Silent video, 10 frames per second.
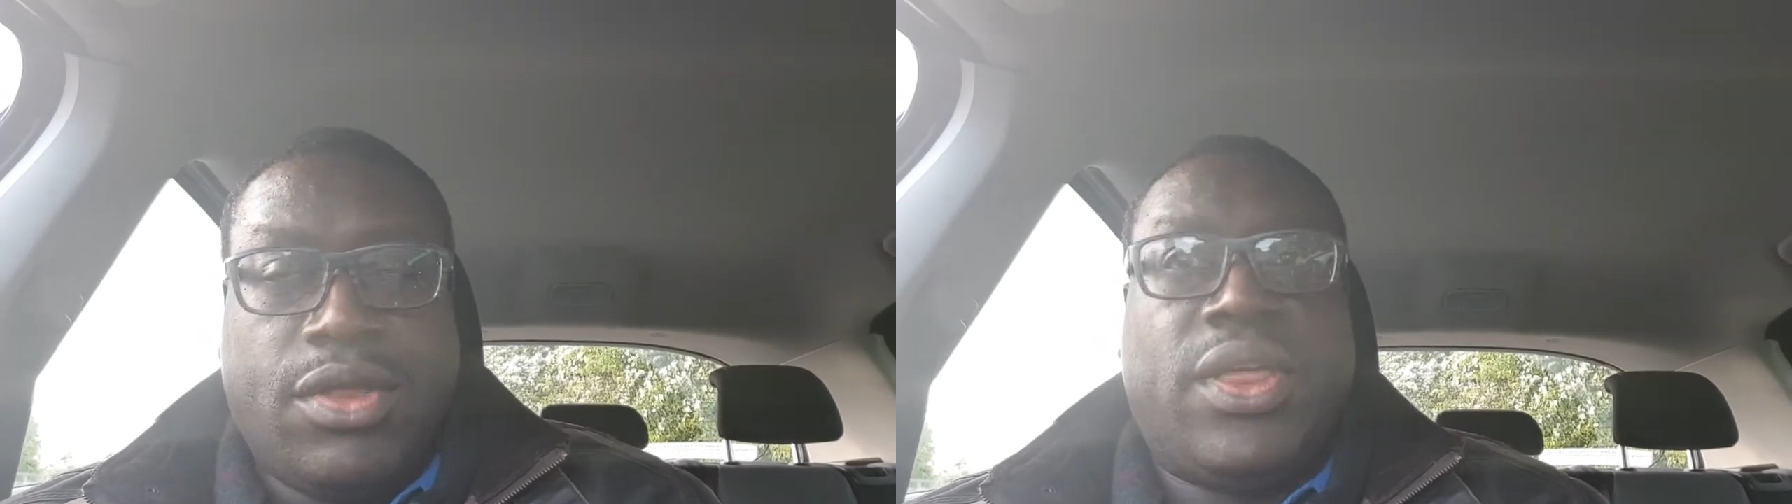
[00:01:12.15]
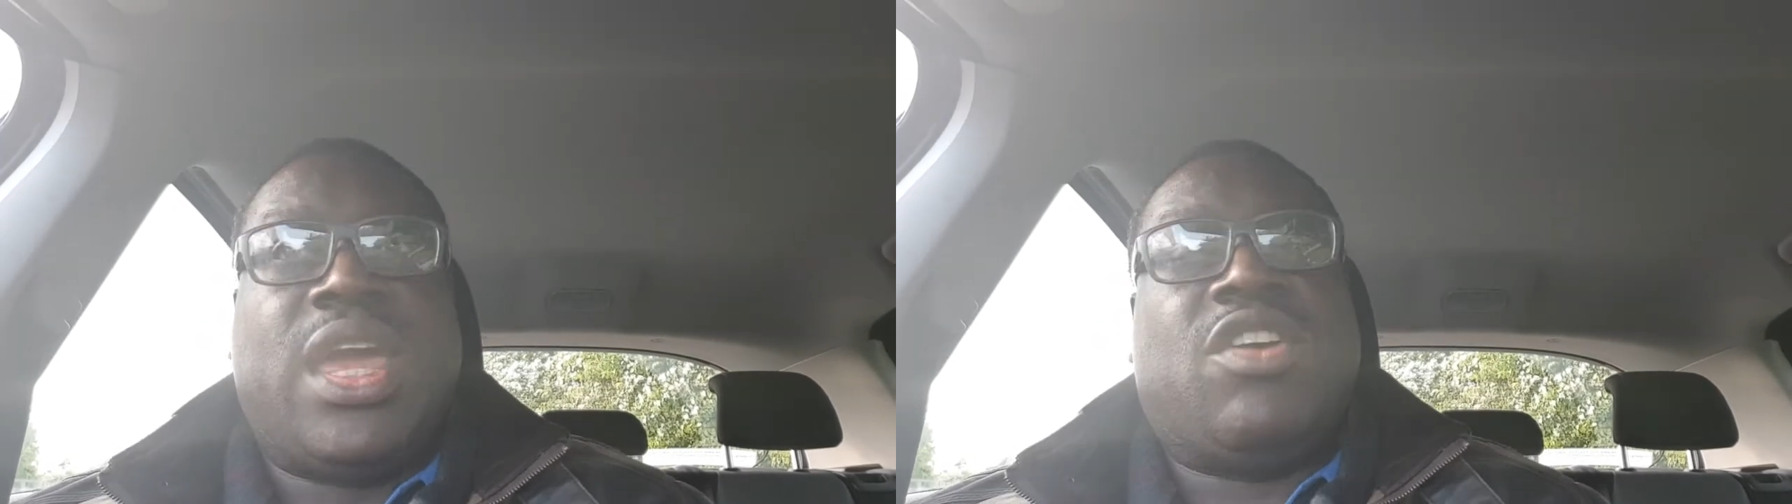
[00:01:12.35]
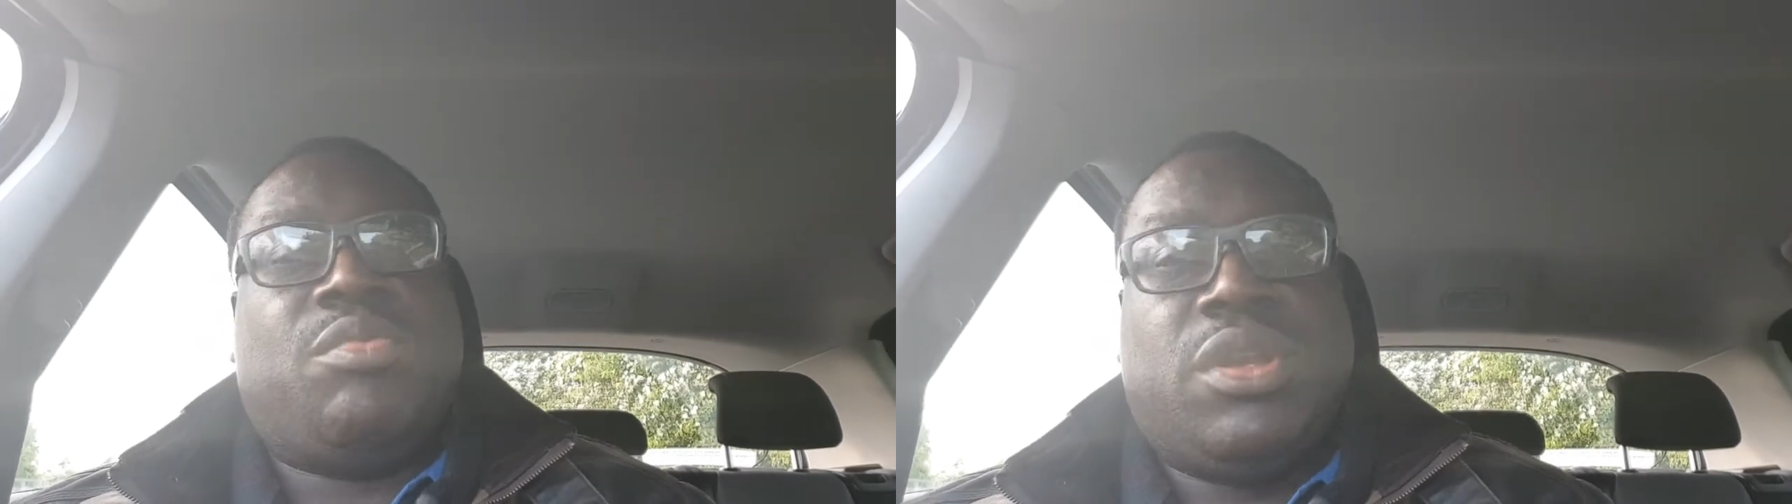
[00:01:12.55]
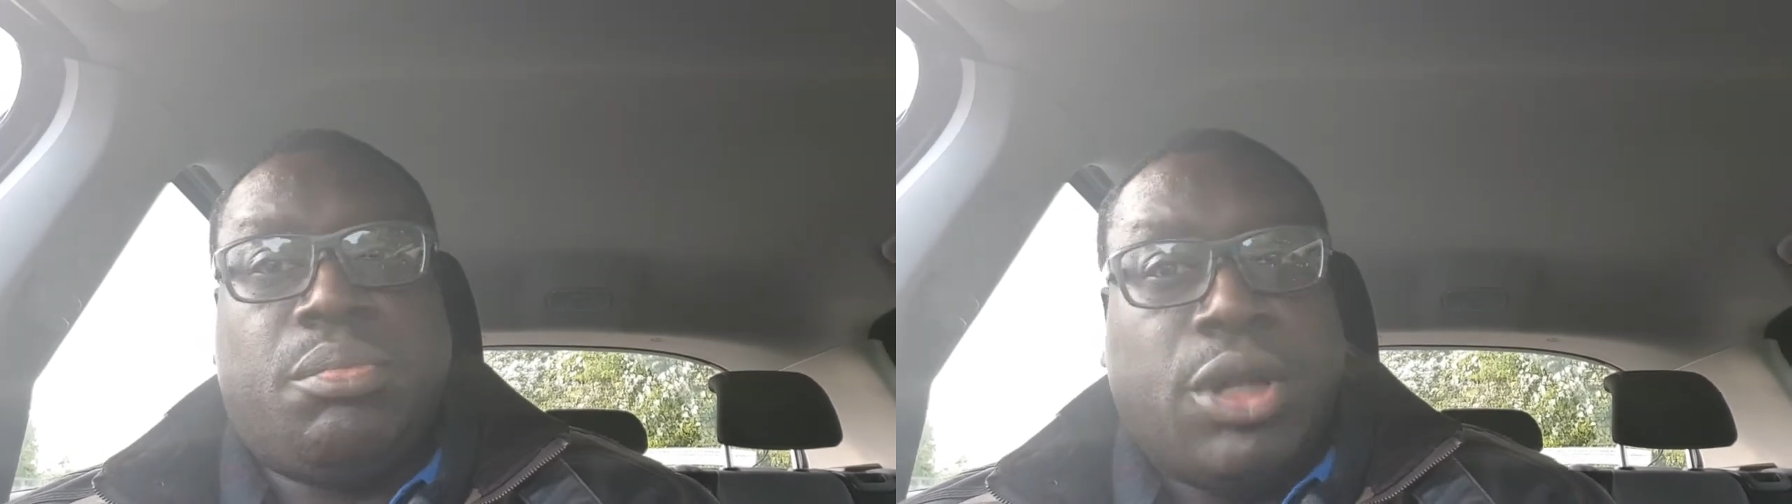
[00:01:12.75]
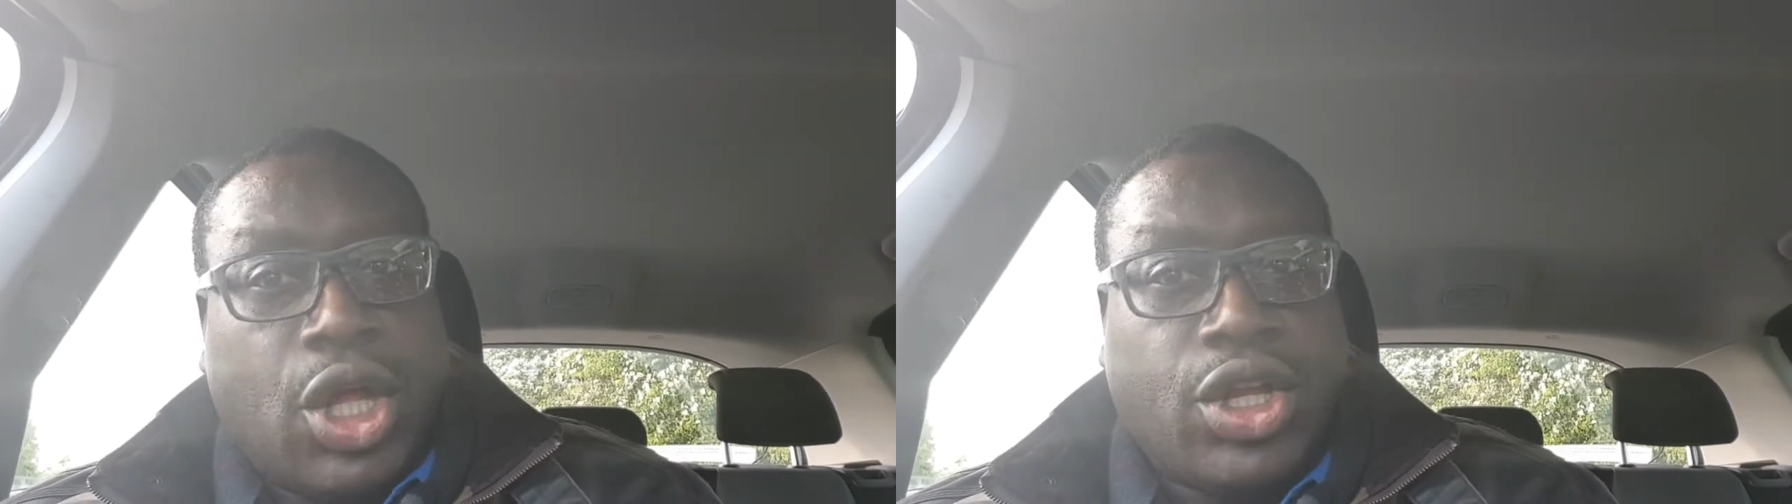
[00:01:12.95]
They have been
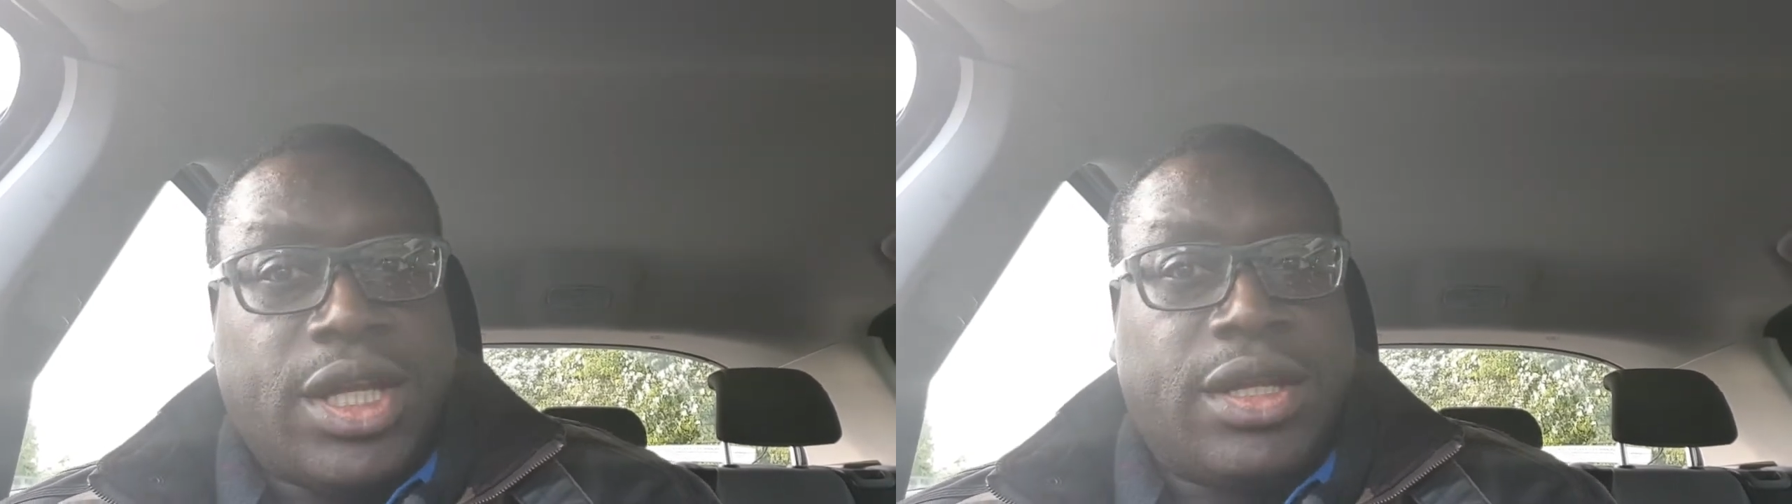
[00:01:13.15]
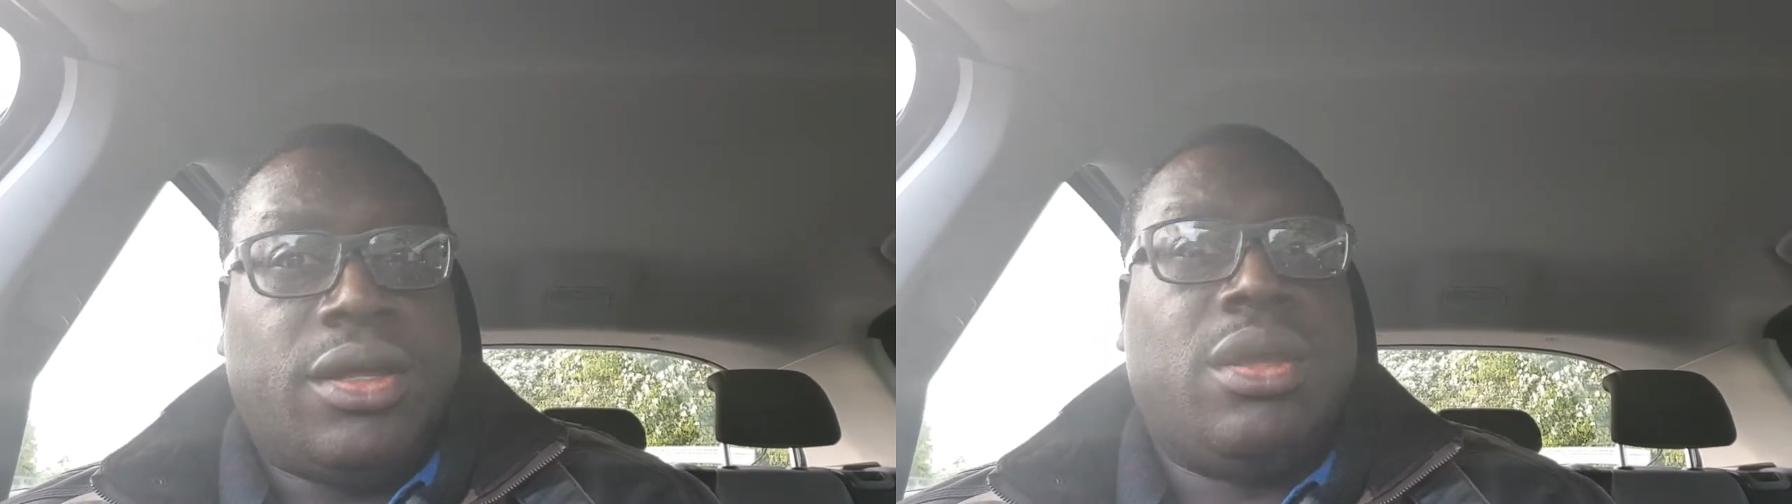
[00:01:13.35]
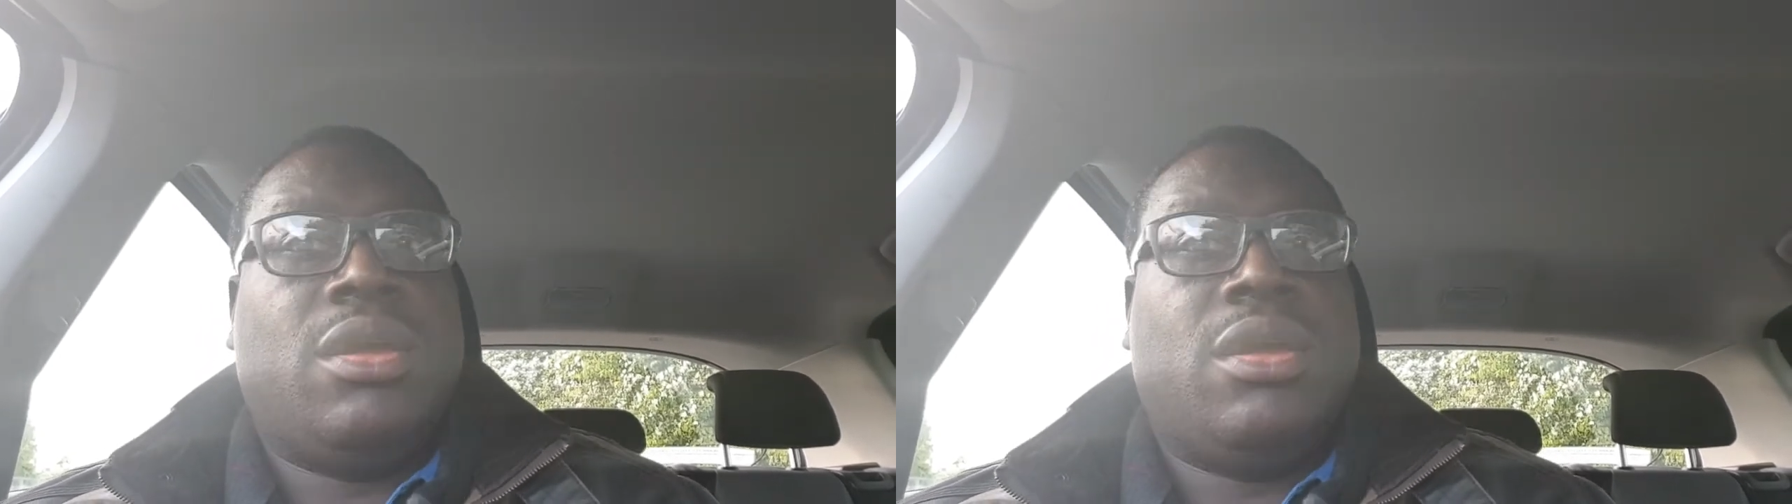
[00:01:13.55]
applauded,